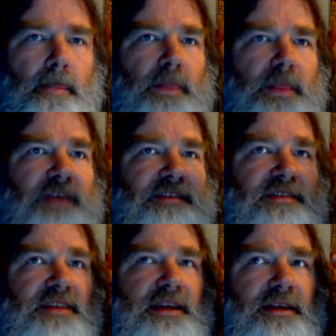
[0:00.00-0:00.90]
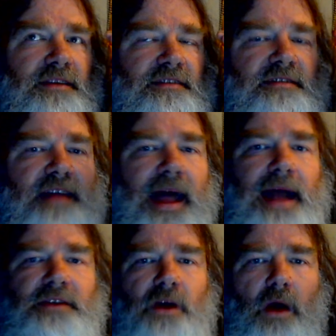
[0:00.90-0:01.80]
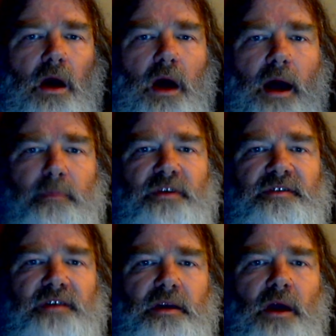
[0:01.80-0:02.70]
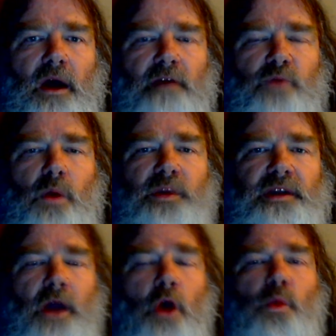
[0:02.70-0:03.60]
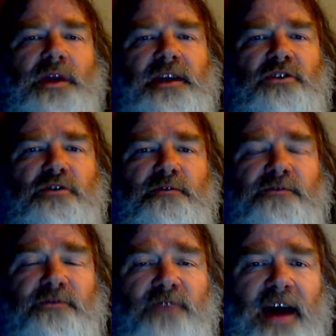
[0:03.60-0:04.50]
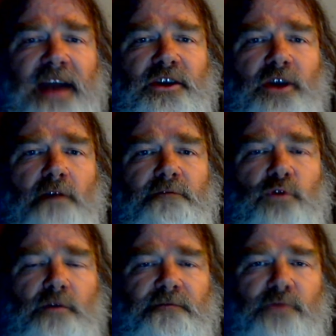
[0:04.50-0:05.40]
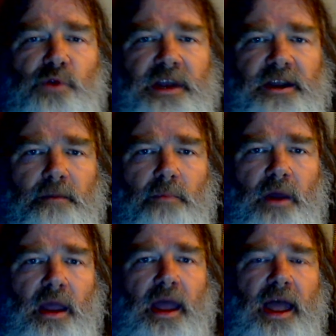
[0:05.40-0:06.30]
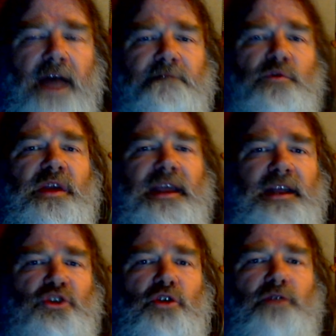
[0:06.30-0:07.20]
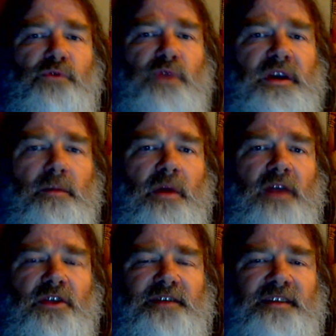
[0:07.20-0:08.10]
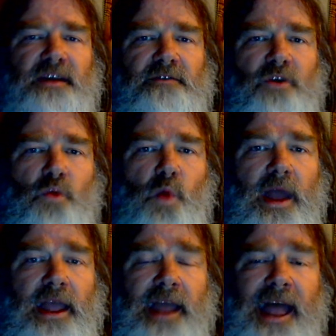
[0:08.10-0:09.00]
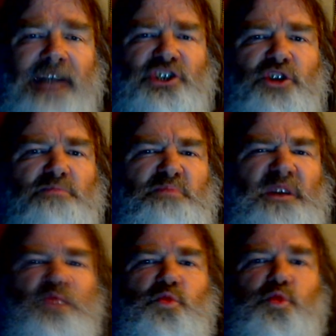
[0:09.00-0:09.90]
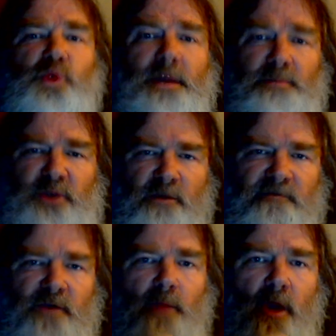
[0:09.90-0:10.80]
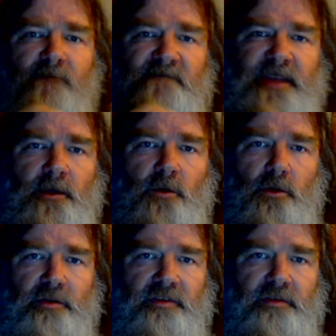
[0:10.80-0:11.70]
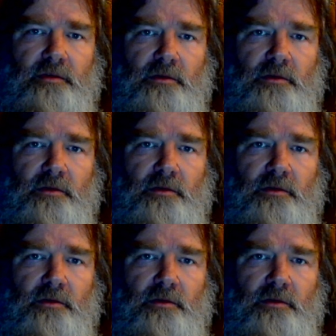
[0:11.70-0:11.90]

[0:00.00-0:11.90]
This is the exact opposite of what we need. We need to fight for freedom. Every inch of freedom that's given away should be ripped from our fingers